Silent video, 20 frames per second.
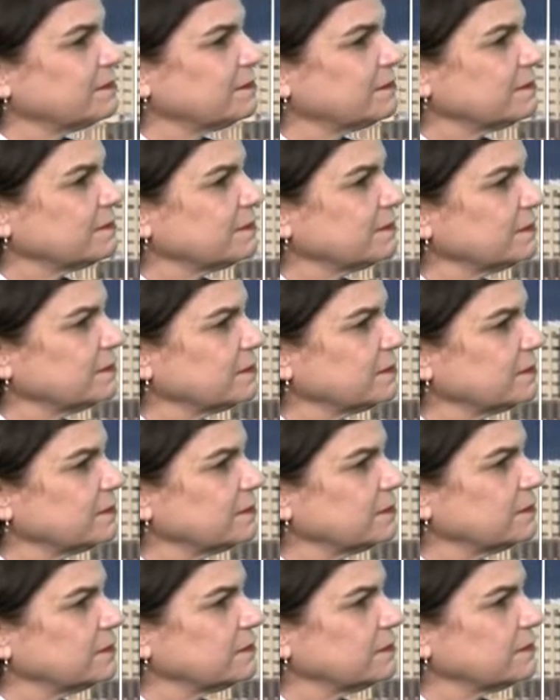
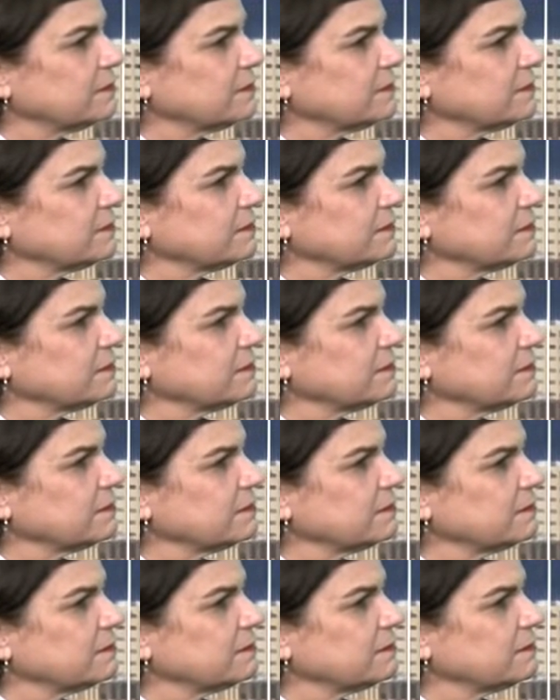
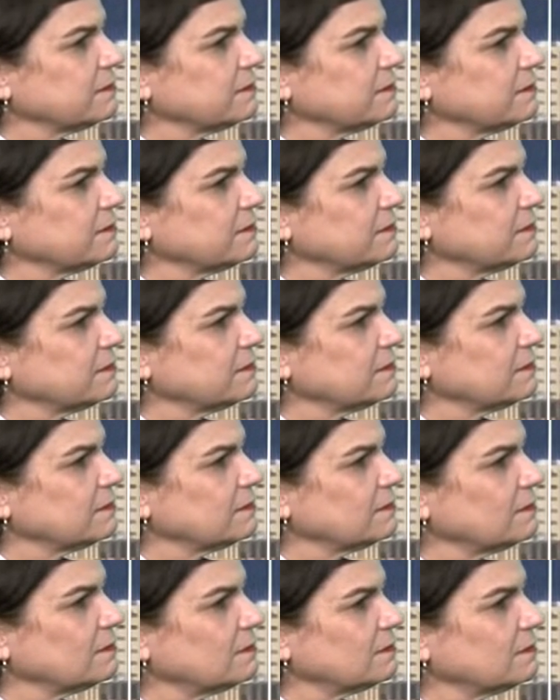
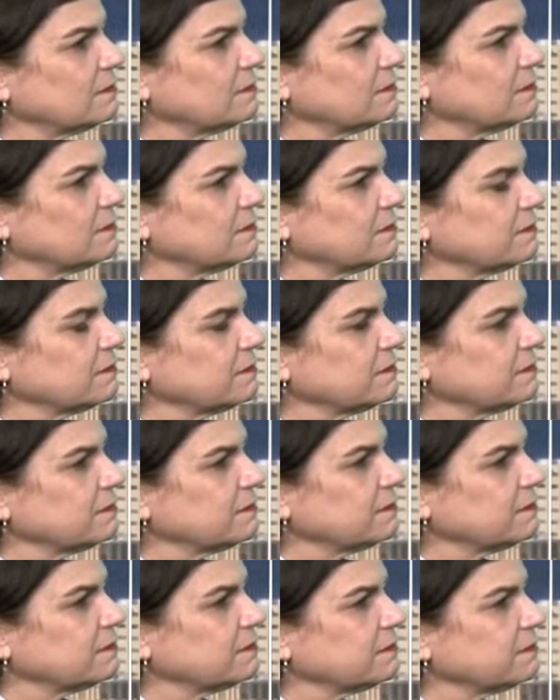
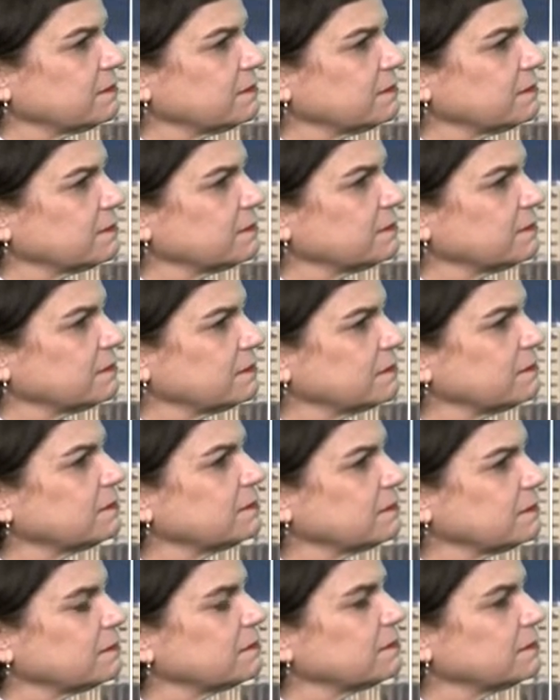
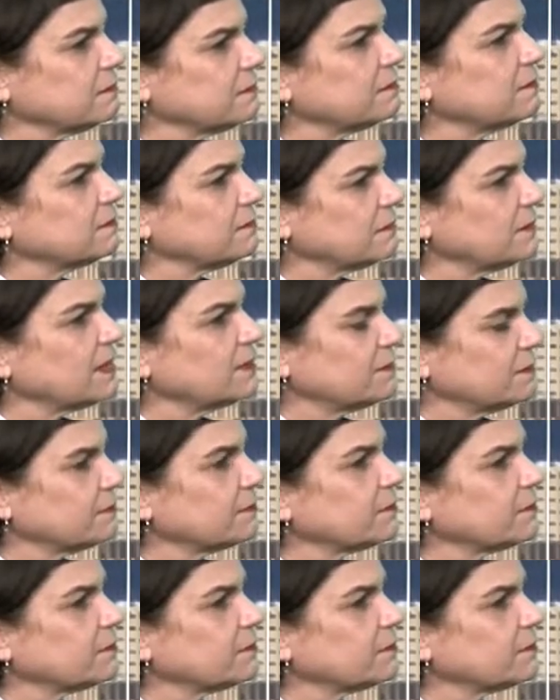This person isn't speaking.